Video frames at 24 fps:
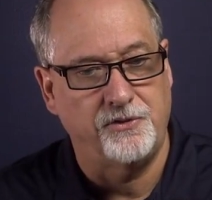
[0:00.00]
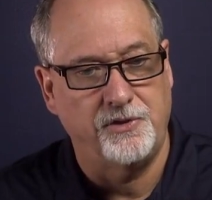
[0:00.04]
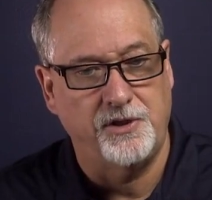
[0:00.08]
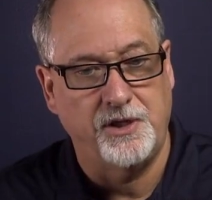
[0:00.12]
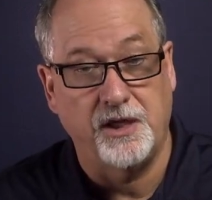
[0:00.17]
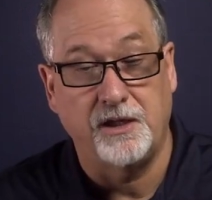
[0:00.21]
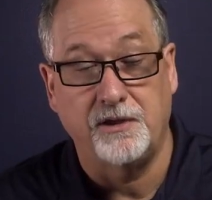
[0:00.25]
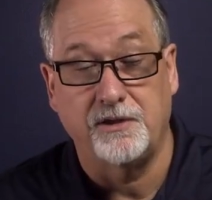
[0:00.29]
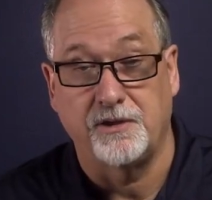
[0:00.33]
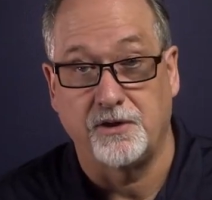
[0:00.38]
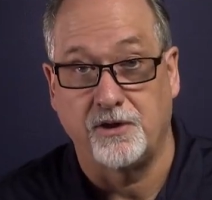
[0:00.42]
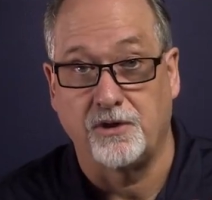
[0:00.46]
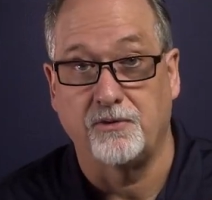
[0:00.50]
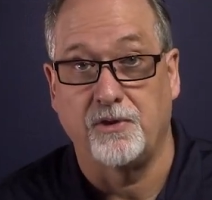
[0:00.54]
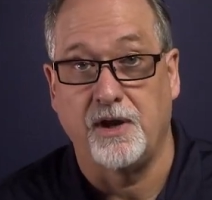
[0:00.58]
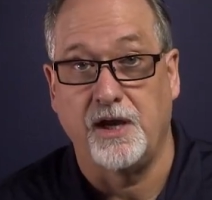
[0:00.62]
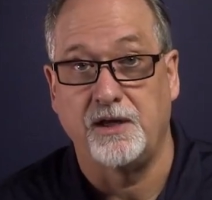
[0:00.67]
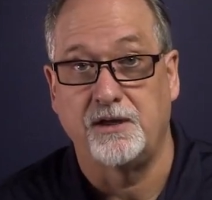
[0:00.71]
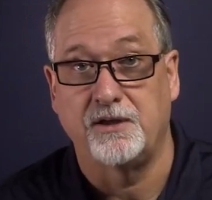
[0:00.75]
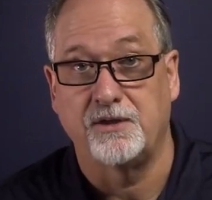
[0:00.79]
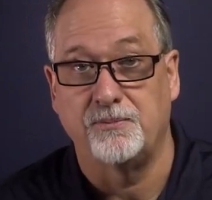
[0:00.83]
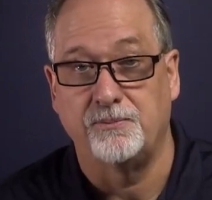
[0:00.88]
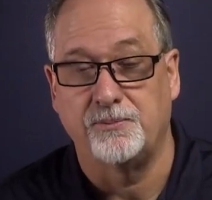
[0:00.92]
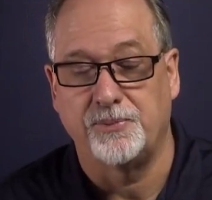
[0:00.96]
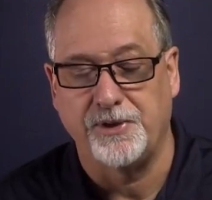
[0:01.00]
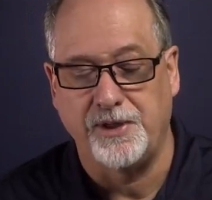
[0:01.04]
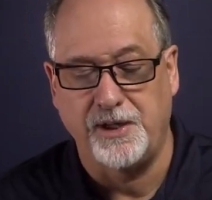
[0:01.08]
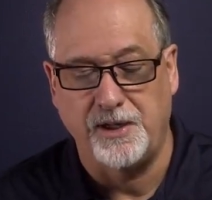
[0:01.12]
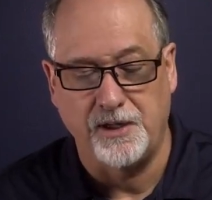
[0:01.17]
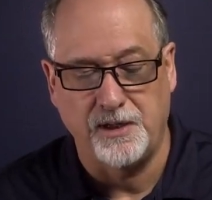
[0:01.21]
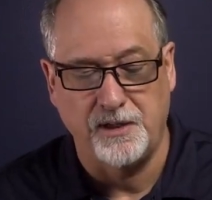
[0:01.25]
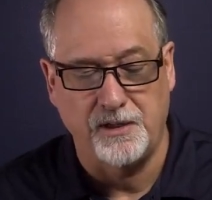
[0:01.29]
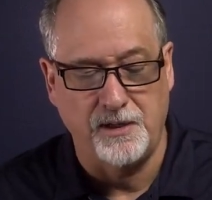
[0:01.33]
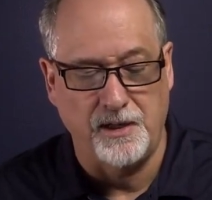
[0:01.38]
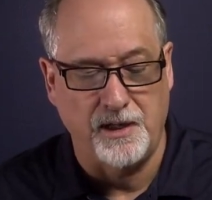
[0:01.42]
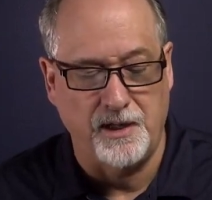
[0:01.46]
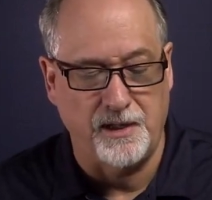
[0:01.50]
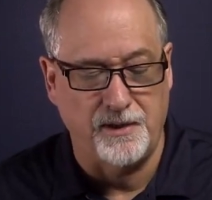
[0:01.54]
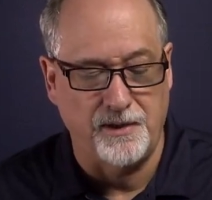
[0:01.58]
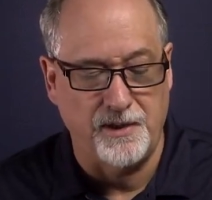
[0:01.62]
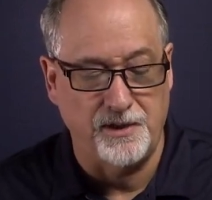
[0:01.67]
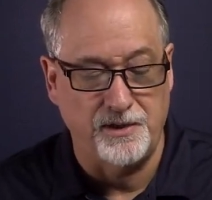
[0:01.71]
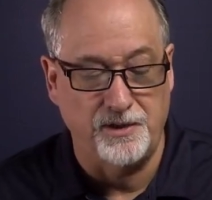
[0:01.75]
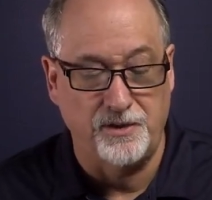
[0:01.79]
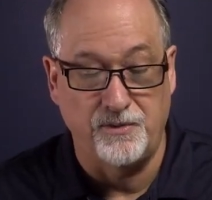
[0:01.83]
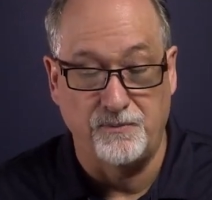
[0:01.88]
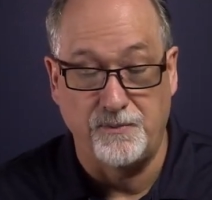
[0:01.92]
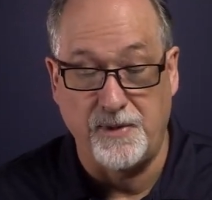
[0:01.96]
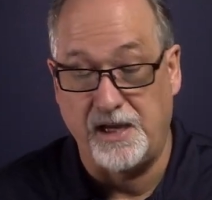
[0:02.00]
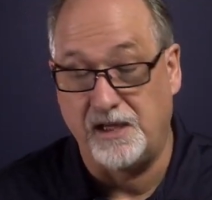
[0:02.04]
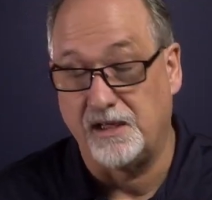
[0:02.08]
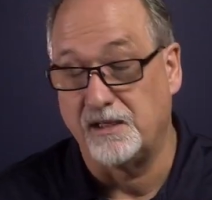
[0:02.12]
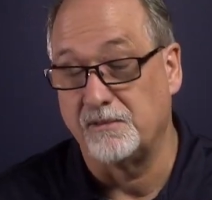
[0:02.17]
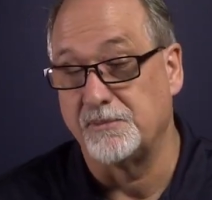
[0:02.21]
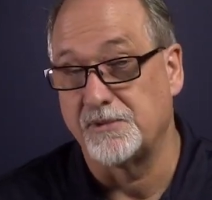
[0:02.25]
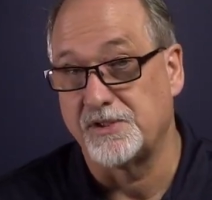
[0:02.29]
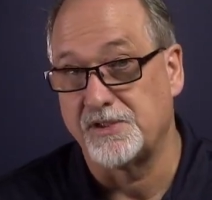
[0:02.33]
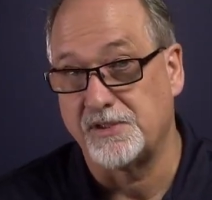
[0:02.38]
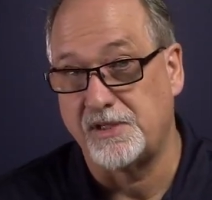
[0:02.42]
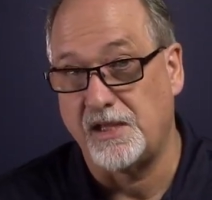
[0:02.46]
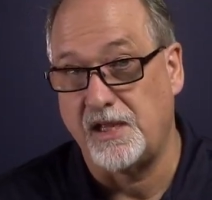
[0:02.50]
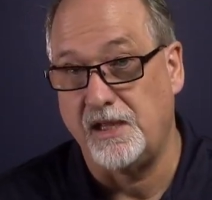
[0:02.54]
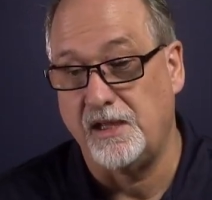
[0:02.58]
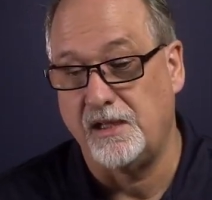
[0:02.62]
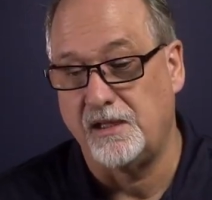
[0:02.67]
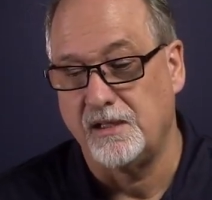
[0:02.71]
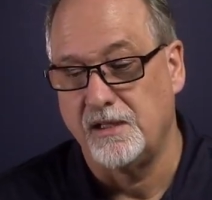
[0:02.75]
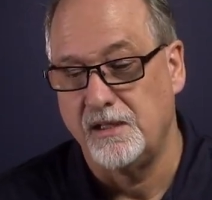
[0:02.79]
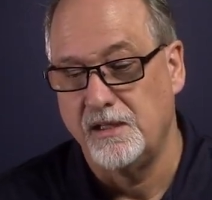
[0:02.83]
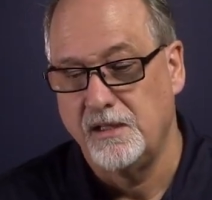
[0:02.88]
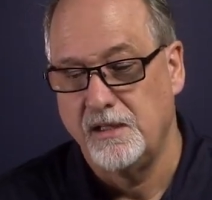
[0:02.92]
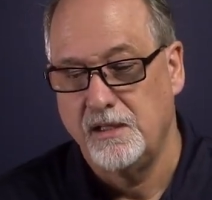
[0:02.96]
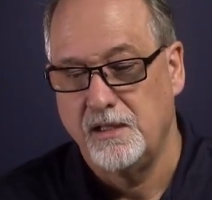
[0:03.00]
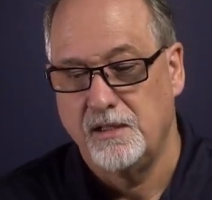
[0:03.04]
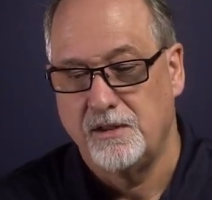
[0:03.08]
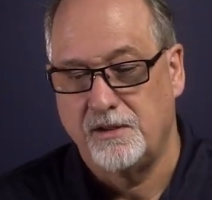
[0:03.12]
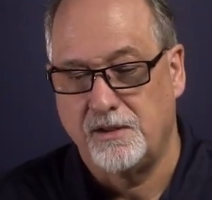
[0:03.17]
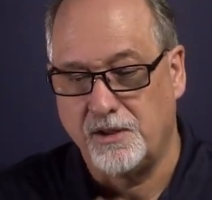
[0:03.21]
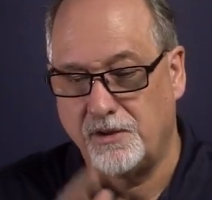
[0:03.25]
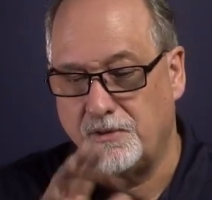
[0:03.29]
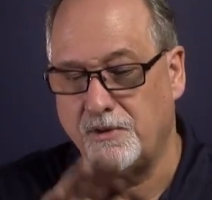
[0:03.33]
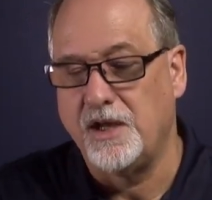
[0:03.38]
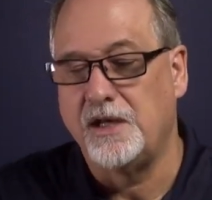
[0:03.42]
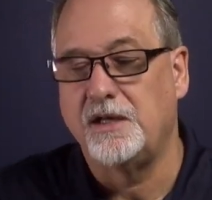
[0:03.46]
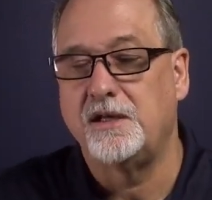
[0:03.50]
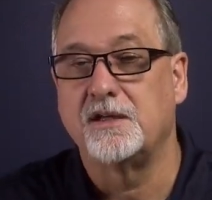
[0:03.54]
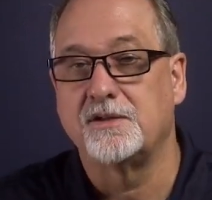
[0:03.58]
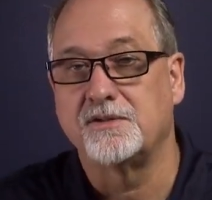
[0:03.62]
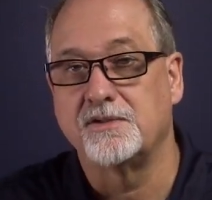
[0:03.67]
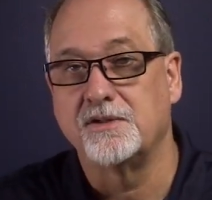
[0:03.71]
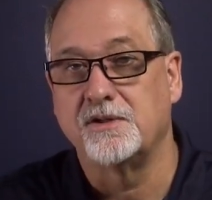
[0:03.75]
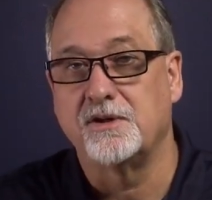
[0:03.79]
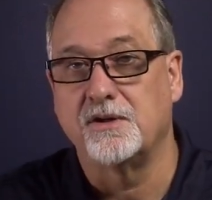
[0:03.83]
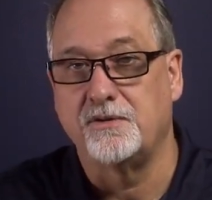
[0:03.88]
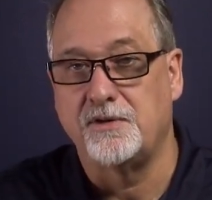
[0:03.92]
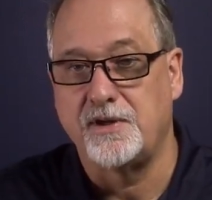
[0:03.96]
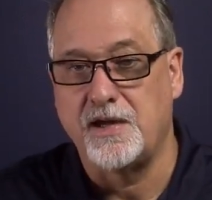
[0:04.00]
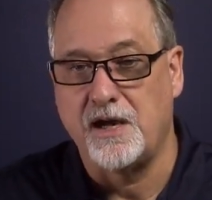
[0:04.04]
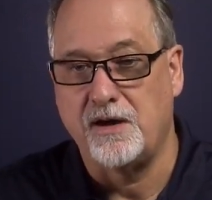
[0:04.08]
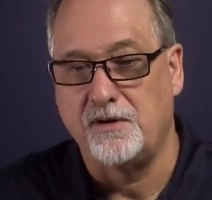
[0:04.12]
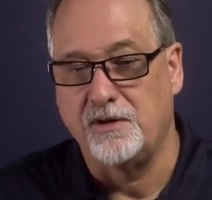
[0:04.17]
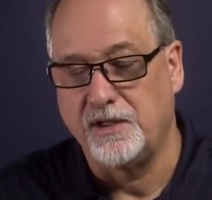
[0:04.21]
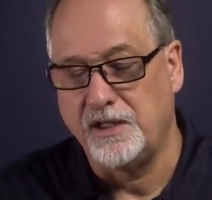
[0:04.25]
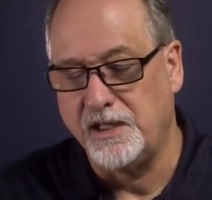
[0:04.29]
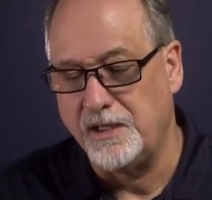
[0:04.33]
you get the grade completed and then you make a mistake, the grade doesn't go down.